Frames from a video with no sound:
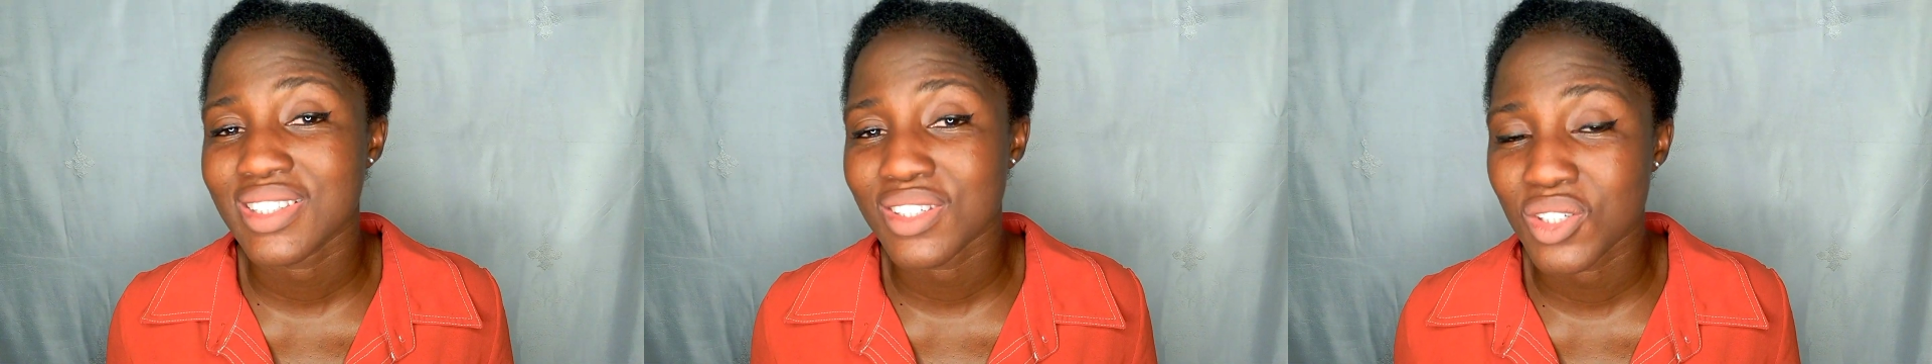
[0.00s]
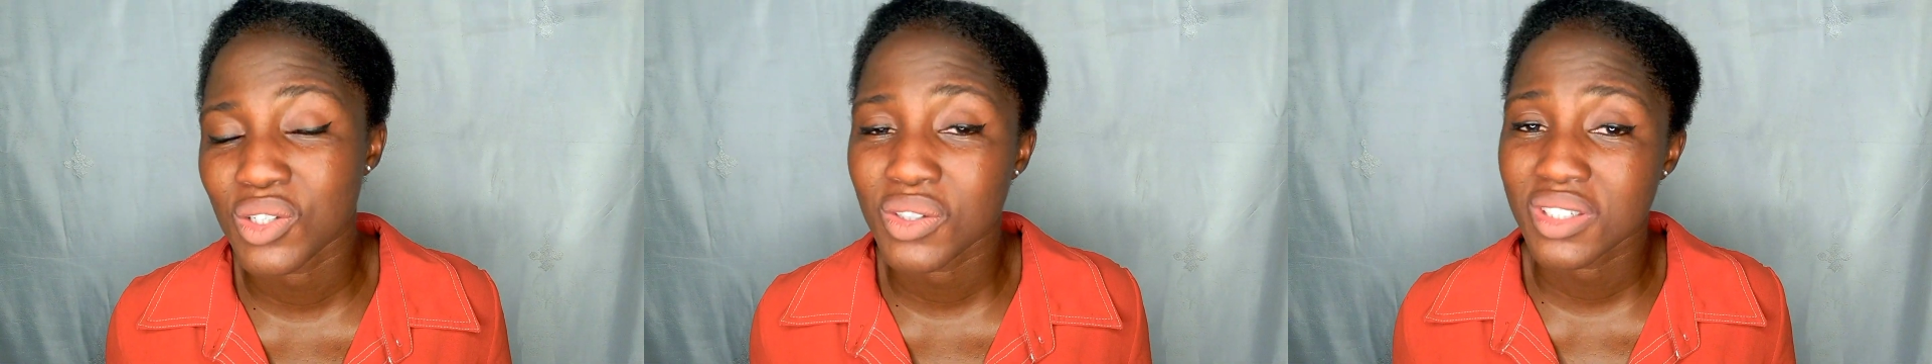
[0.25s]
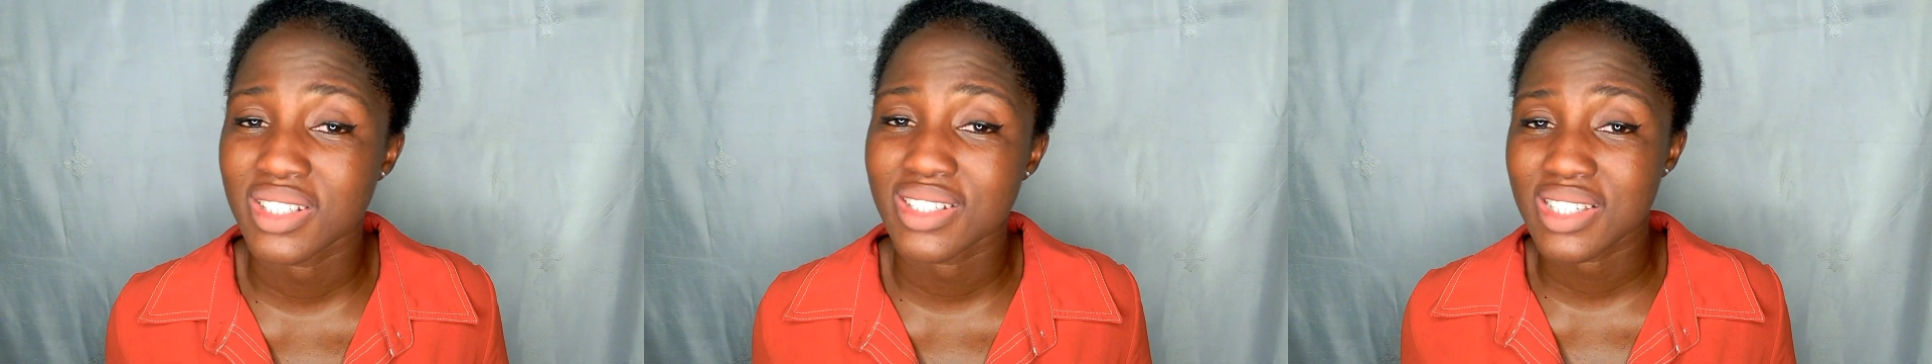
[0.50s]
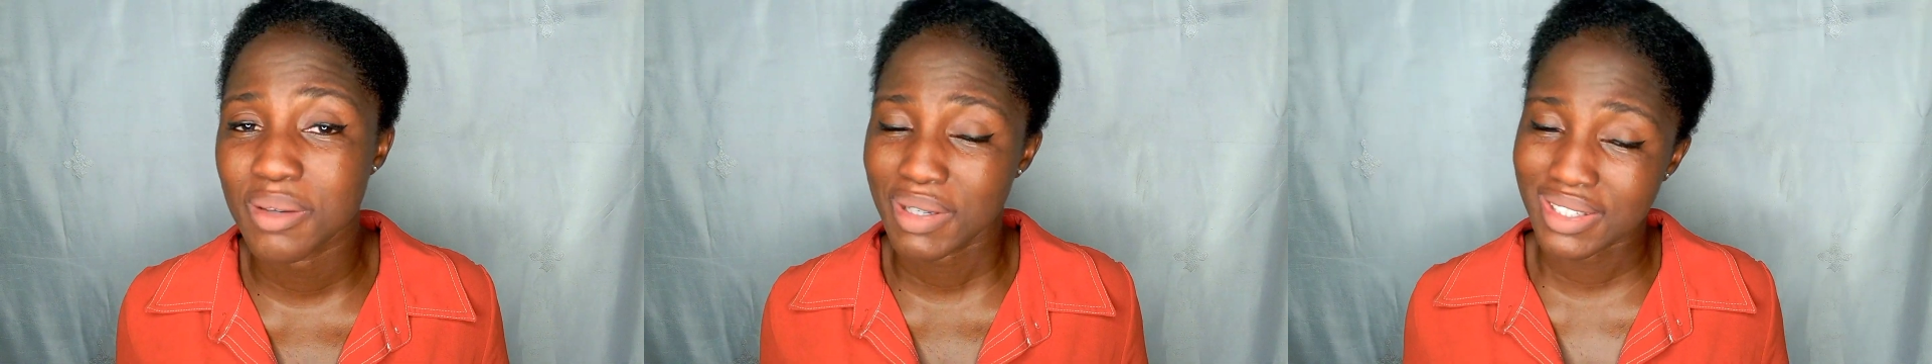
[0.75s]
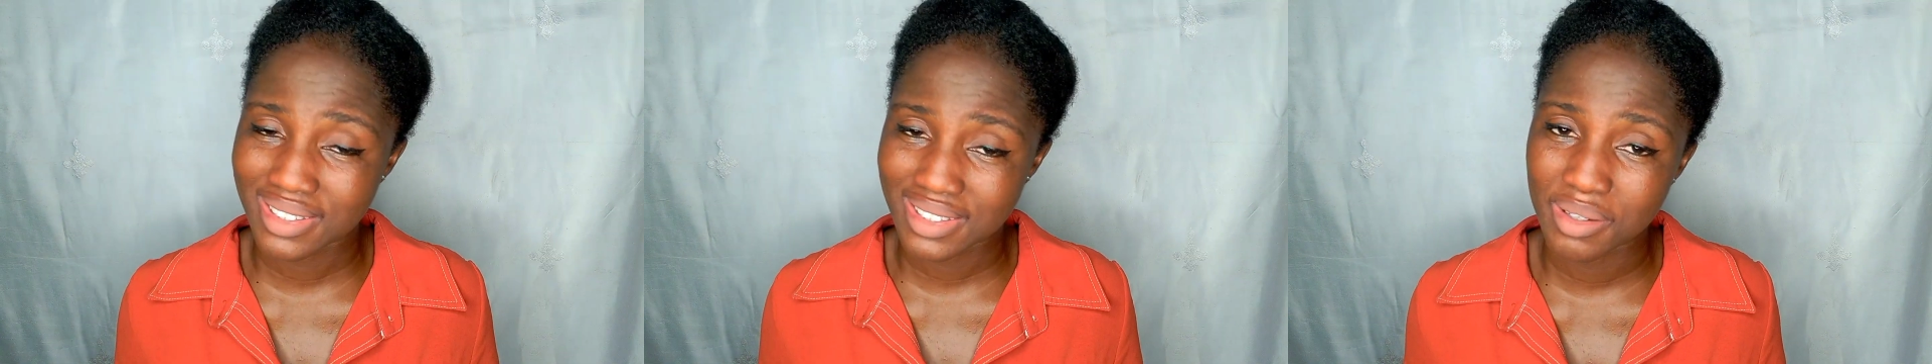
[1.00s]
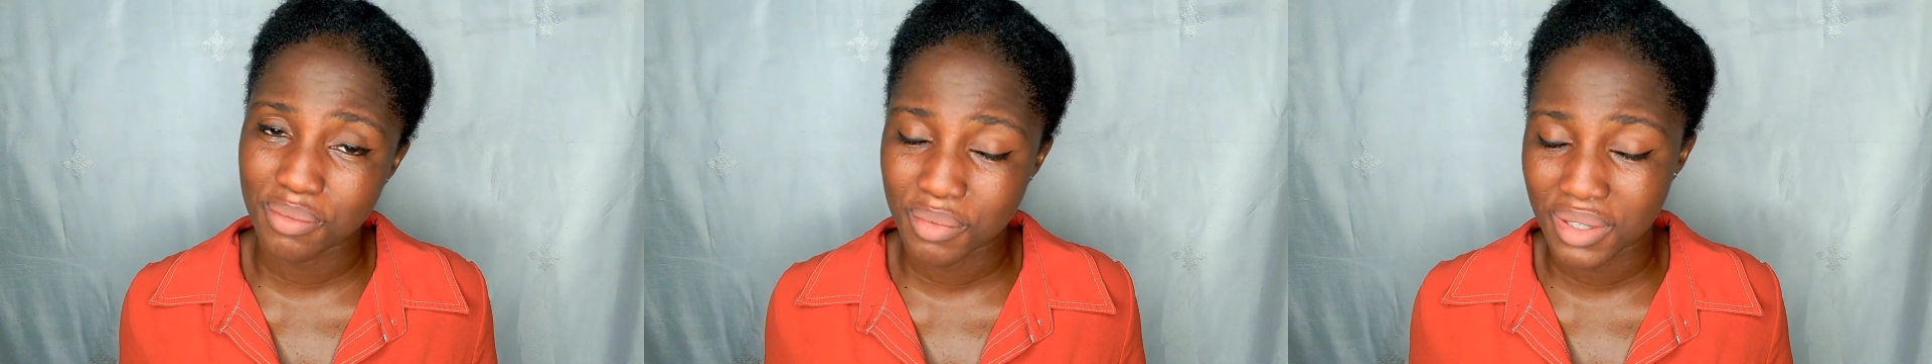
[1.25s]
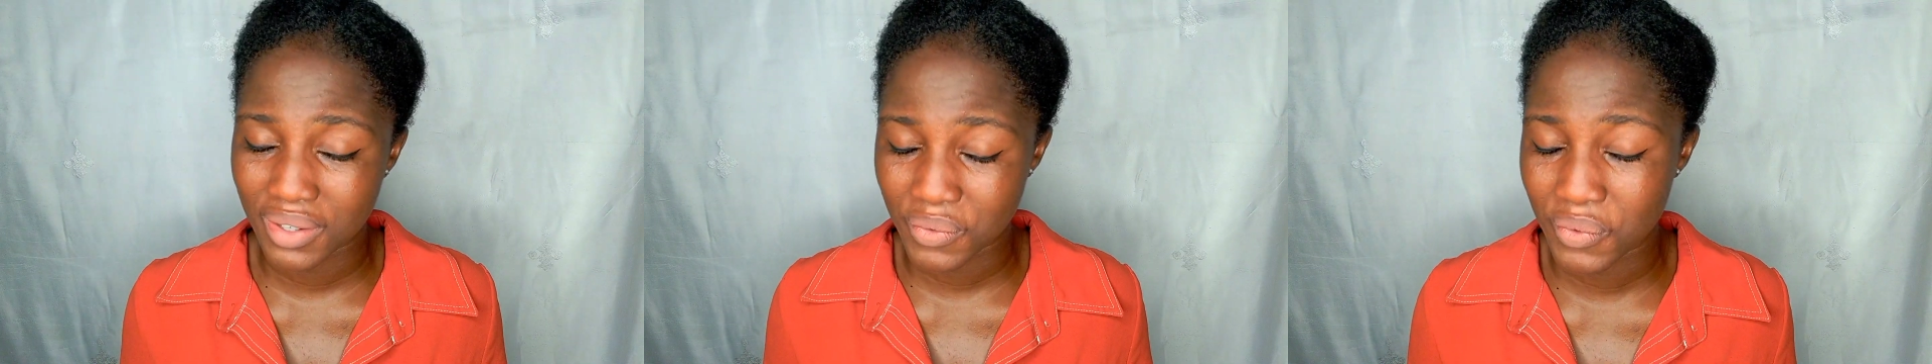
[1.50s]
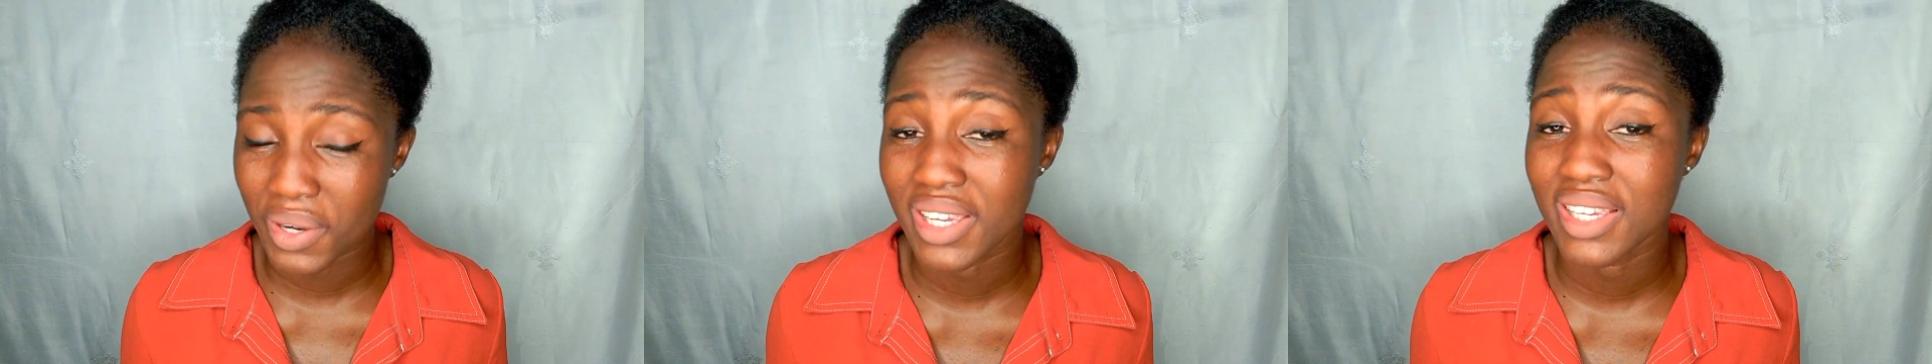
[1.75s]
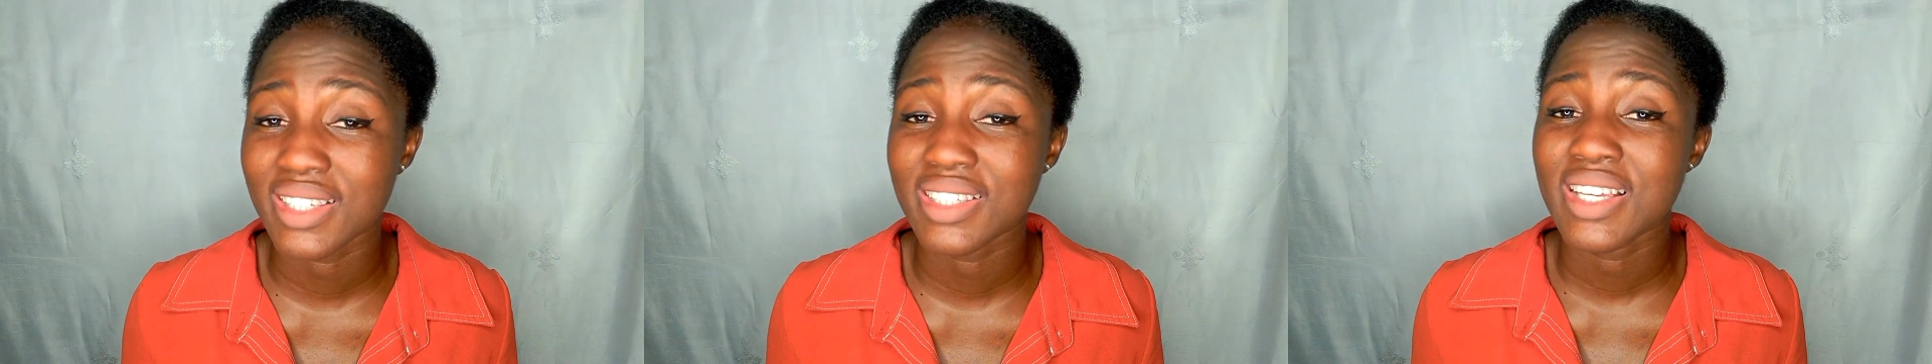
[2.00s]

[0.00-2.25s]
to show you the step-by-step way